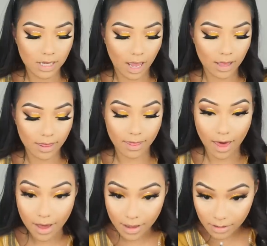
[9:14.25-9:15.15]
Take
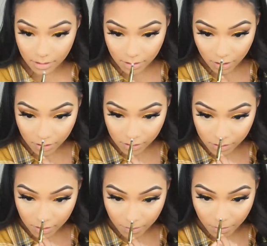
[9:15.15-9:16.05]
that
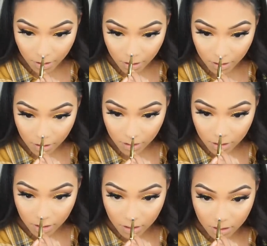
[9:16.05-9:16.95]
onto the
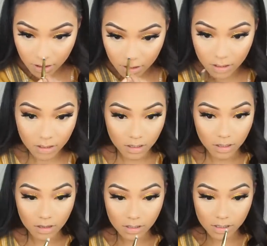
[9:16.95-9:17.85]
ball,
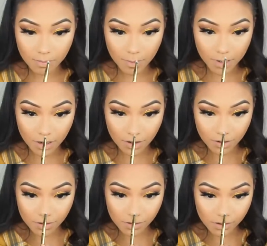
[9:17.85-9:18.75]
the tip of my
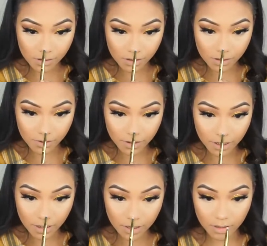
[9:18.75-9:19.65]
nose, just
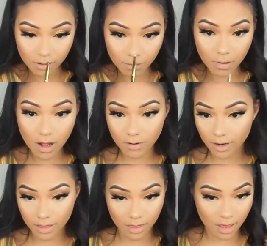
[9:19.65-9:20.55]
creating a little ball
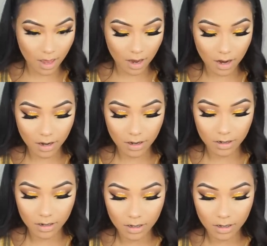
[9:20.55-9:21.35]
right there.